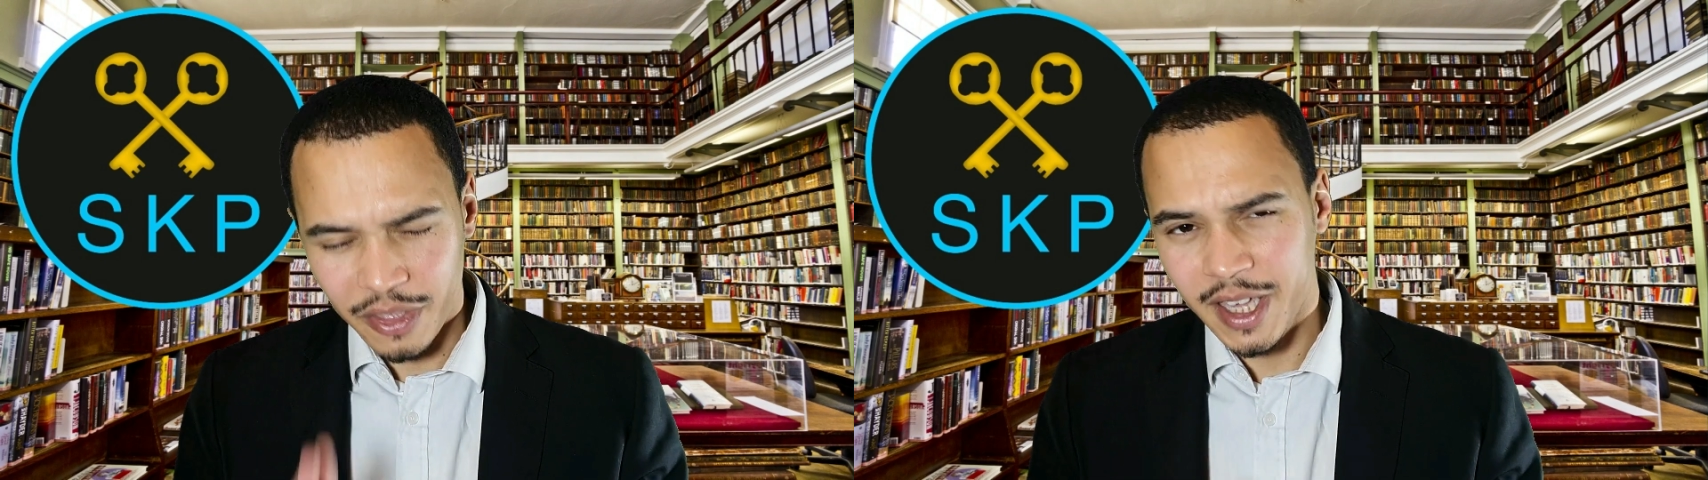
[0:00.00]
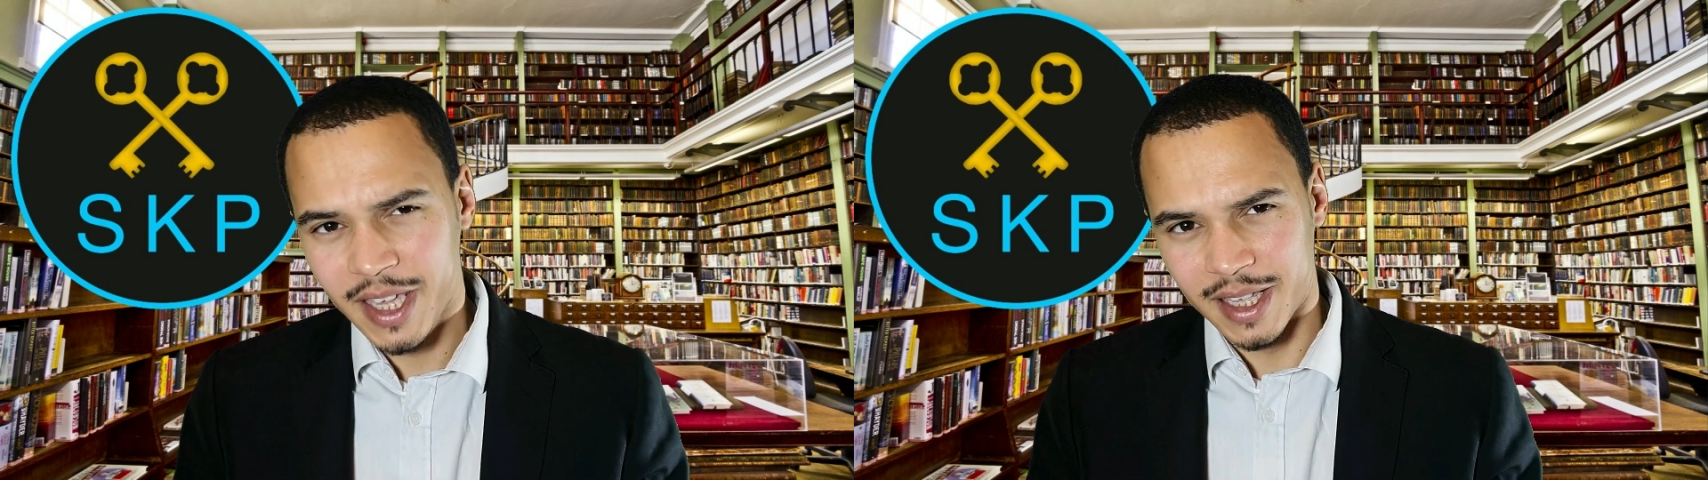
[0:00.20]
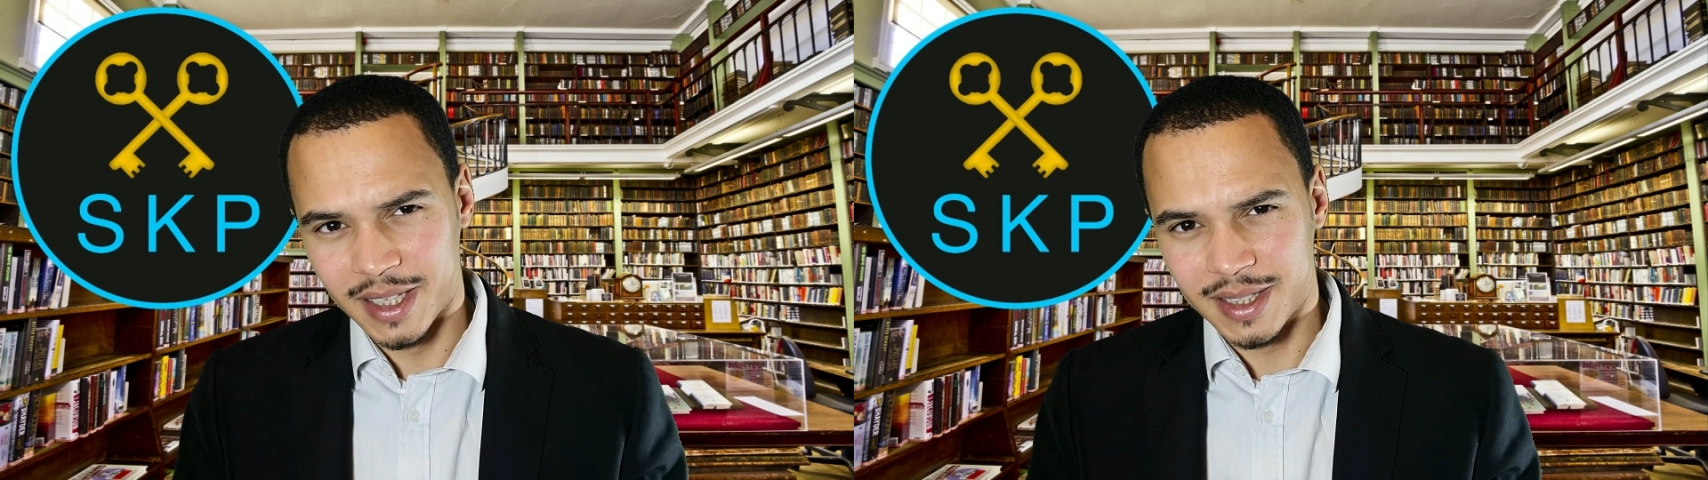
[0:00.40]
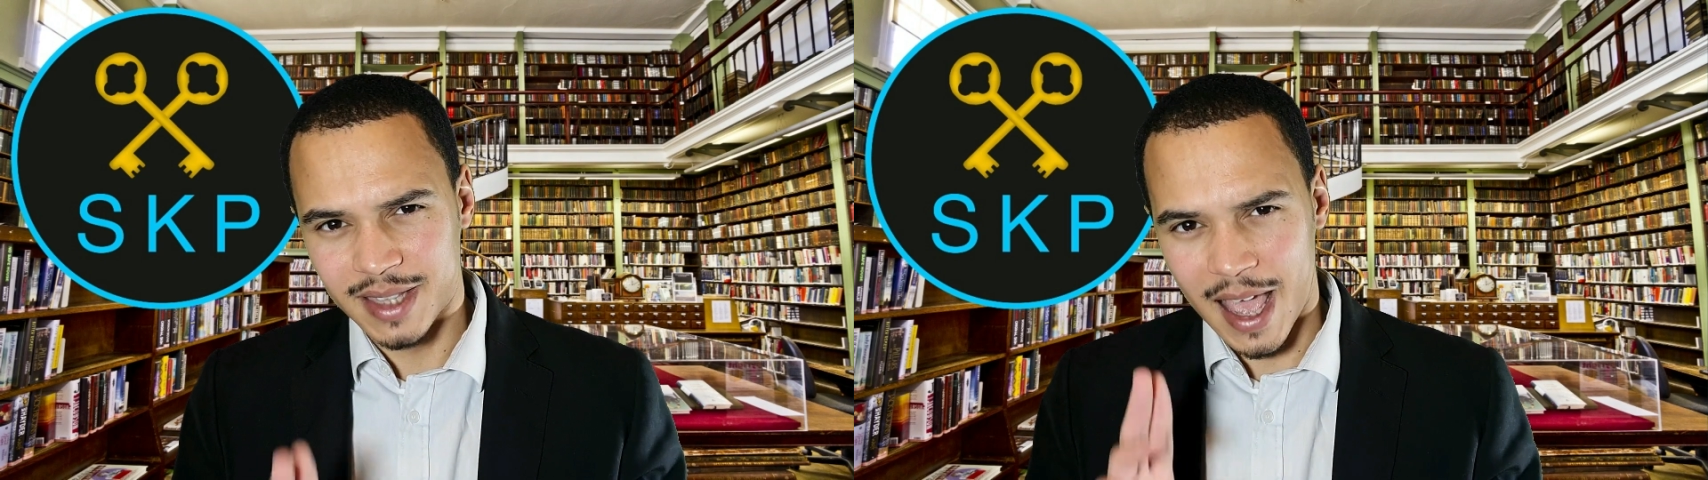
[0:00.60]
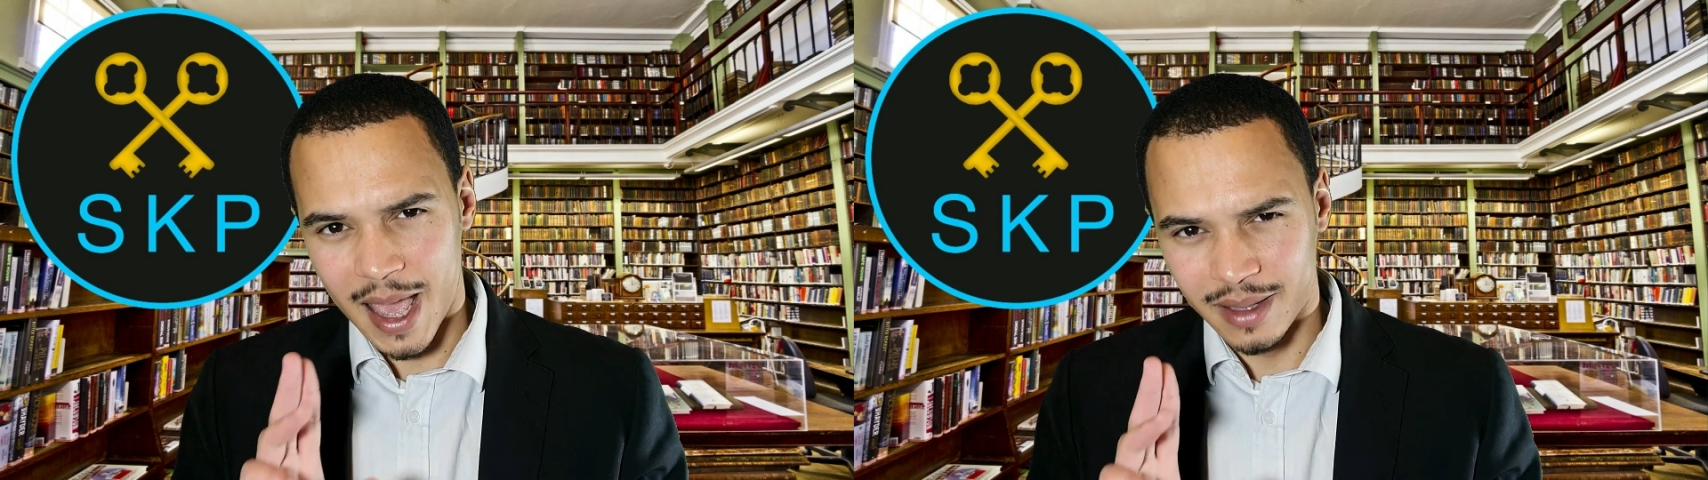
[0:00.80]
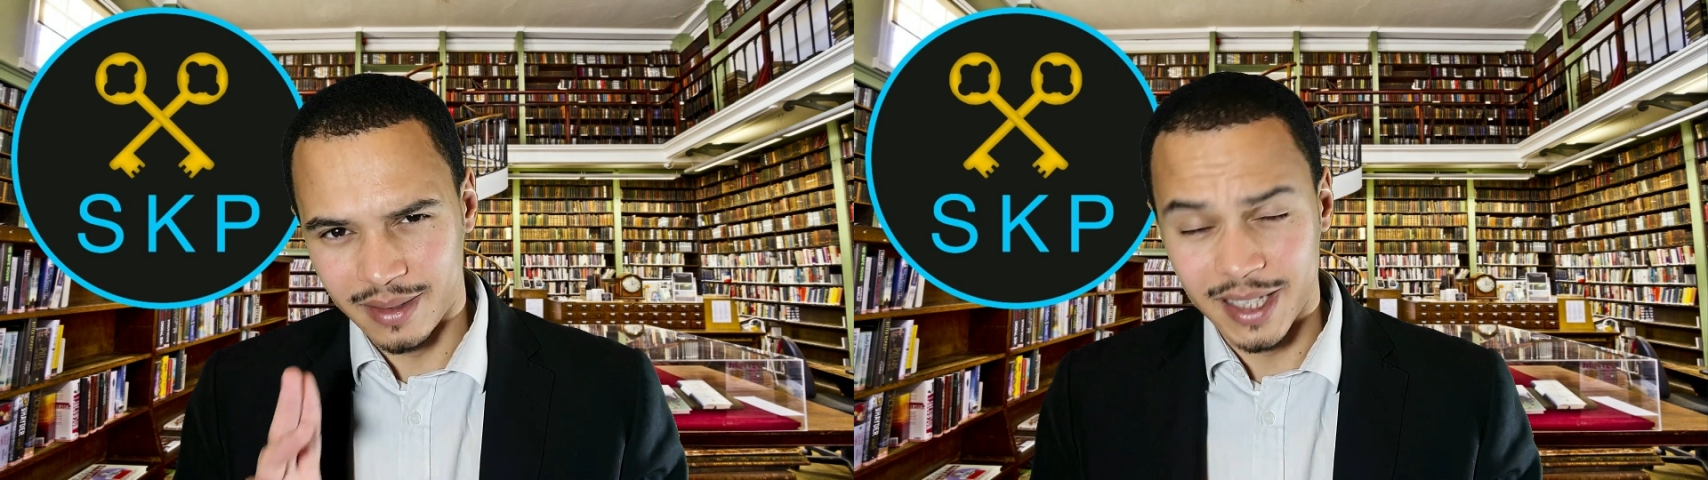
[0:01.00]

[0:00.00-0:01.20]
thing is that